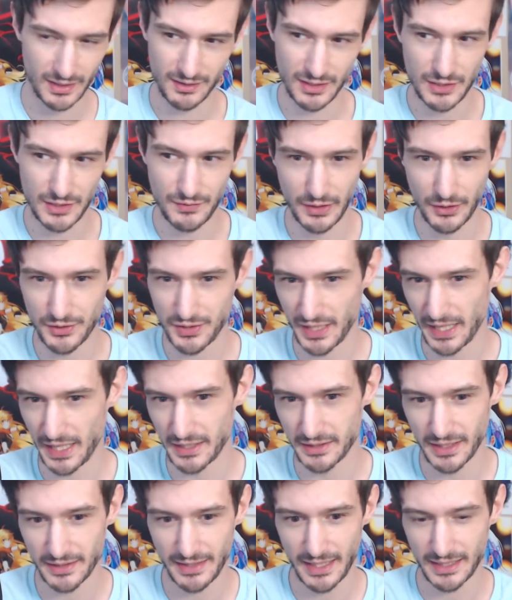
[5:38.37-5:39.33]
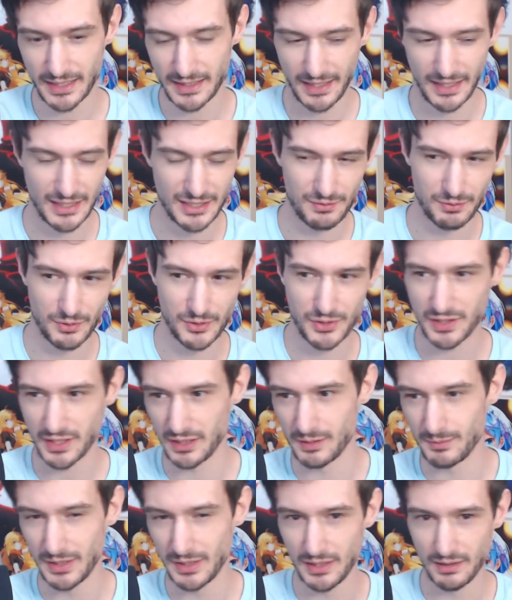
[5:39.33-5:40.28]
This video is kind of not that case. We're just
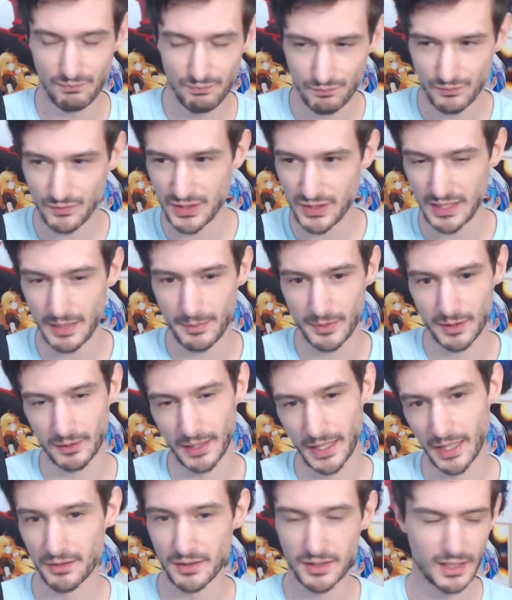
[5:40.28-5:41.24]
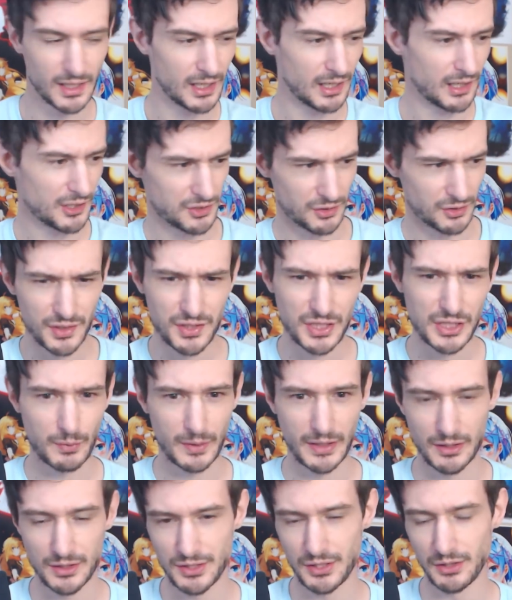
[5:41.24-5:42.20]
going to be skipping around. So this is
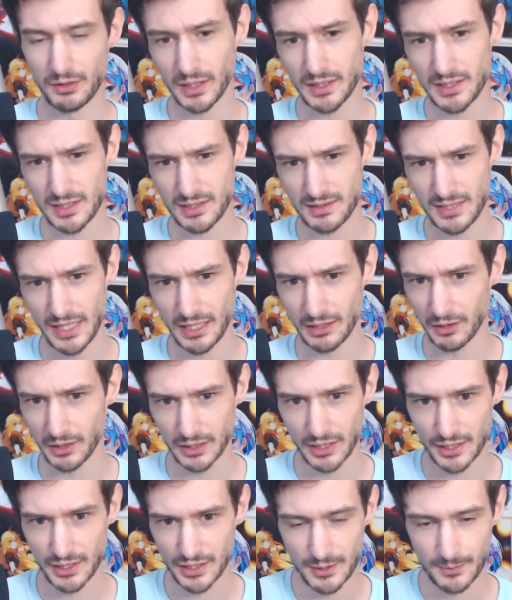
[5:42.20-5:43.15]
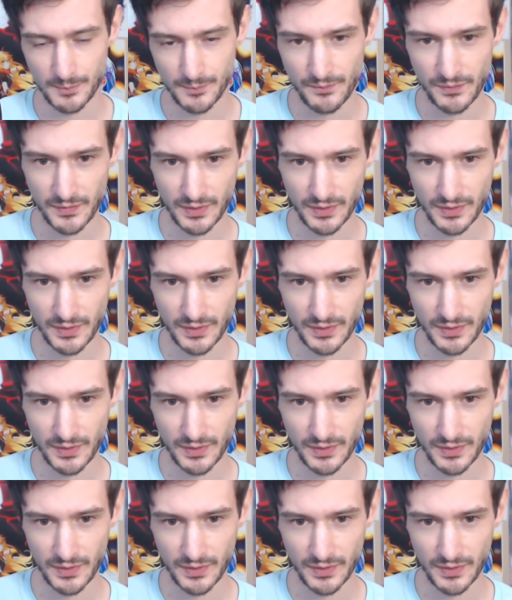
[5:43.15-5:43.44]
weird too. Let's take a look at this.